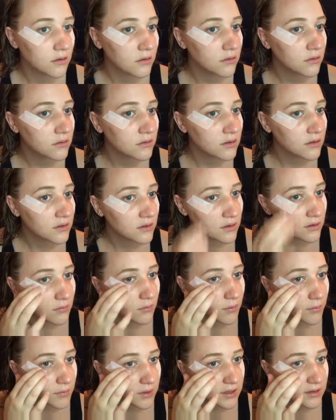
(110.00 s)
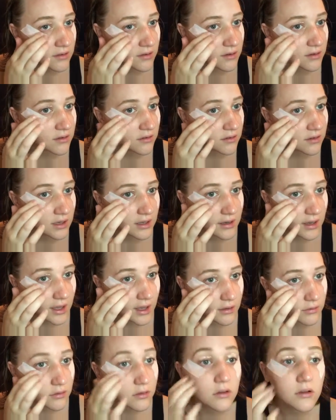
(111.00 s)
Oh, this one piece going to stay
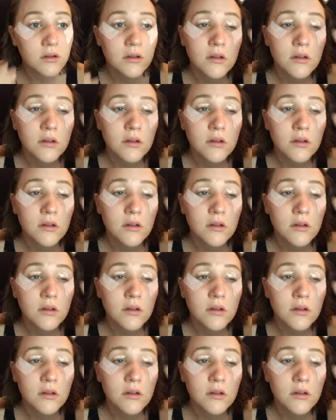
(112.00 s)
down.